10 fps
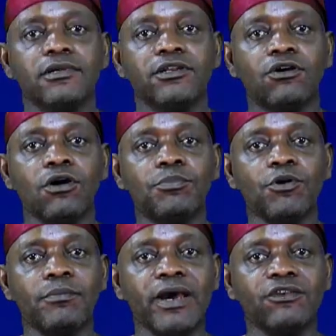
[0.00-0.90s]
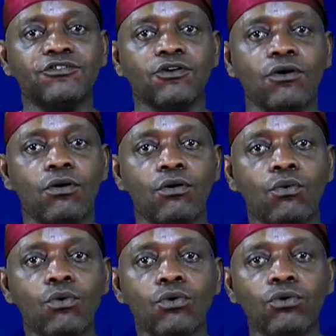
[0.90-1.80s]
compromise saw
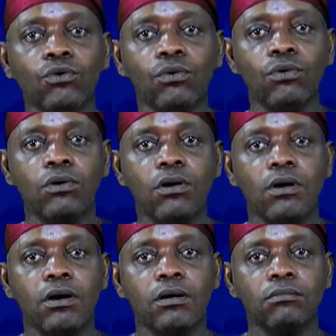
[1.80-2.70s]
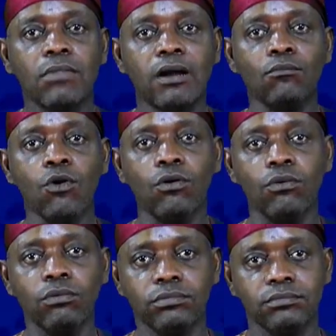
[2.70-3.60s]
Ulu
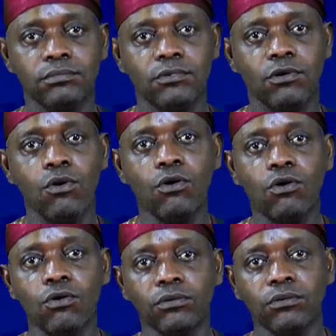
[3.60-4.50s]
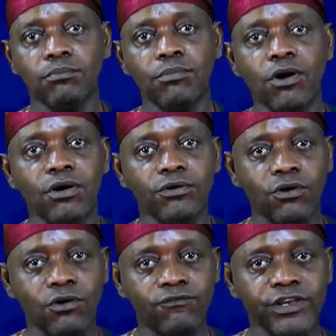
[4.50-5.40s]
Kakpokpo Okon, born
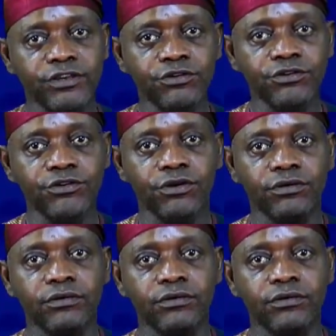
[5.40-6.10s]
of a union